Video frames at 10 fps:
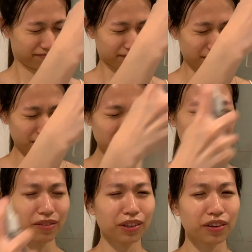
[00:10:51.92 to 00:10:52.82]
It doesn't
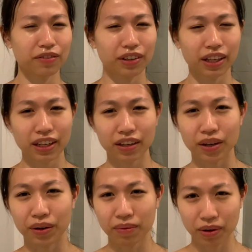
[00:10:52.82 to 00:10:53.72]
really feel like it
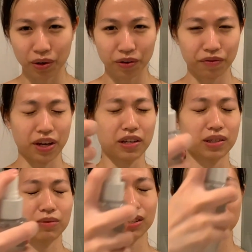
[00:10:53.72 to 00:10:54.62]
coated my whole face.
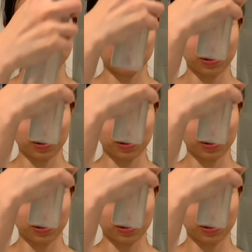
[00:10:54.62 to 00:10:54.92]
I'm just gonna do